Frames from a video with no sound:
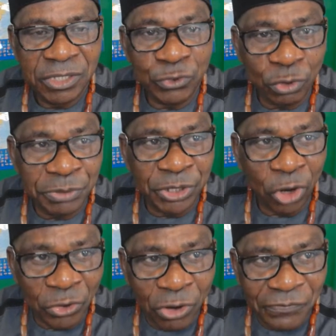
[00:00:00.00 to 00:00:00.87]
you will be
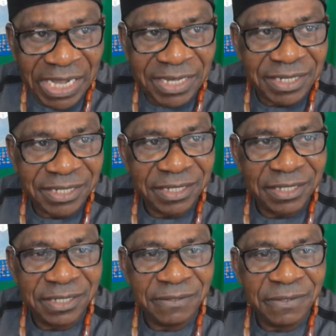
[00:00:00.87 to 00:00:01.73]
run over
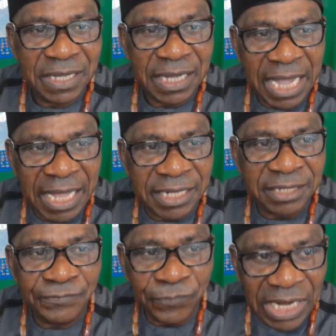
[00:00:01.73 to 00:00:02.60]

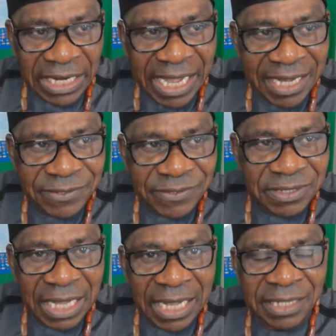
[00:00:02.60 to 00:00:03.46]
and
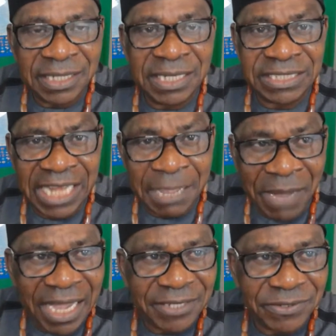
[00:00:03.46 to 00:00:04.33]
Fulanized and
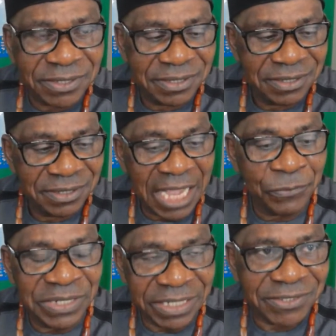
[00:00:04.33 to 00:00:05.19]
Islamized.
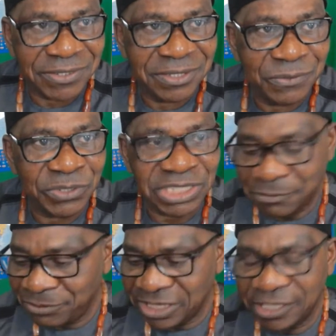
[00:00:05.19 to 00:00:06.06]
And with this, we shall
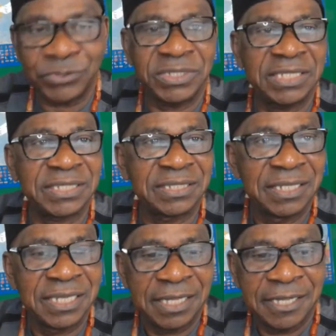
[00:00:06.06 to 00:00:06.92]
be bringing today's
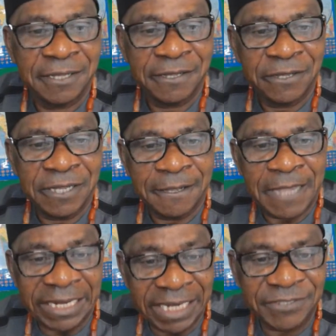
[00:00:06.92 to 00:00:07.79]

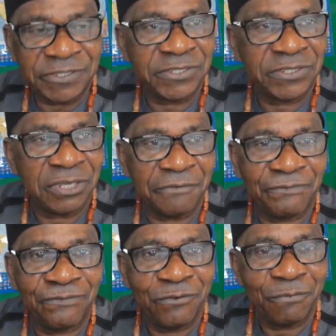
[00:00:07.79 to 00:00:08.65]
analysis of